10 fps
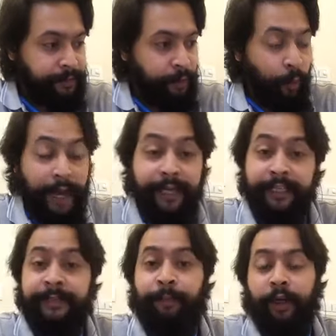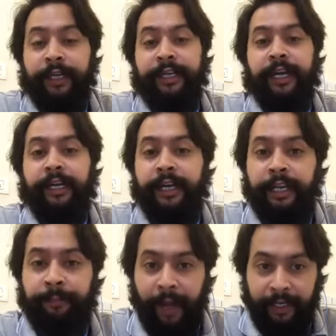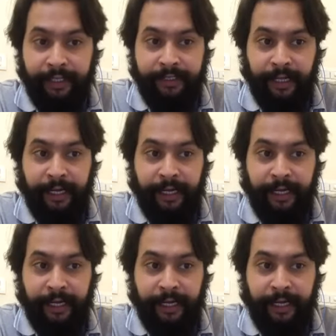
why it is important in our clinical practice,